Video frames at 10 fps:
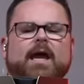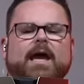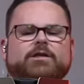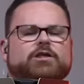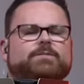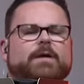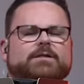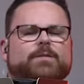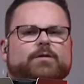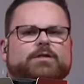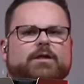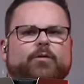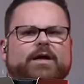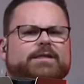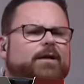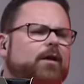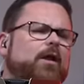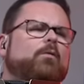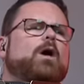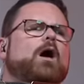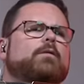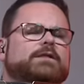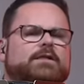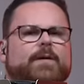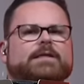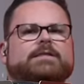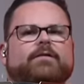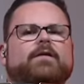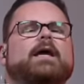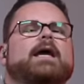And just because people see the price tag and go like, whoa, it's expensive,